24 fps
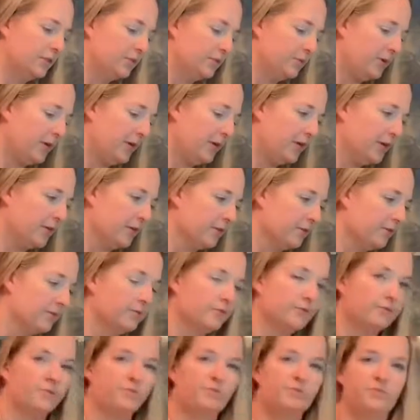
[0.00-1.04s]
Right here.
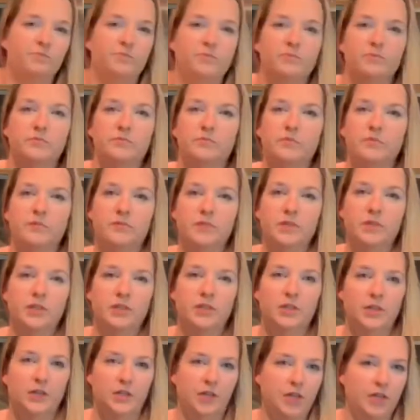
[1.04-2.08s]

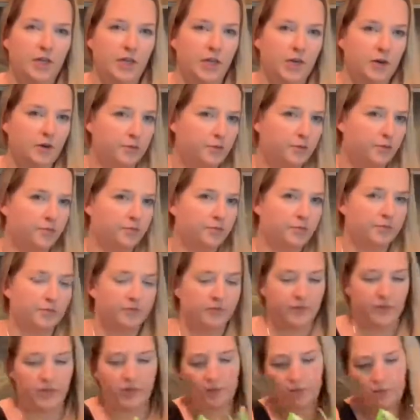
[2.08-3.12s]
There you go.
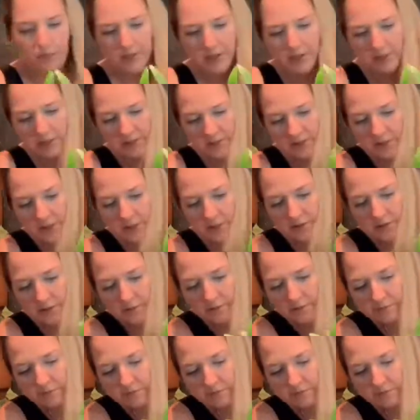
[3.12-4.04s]
We can see you.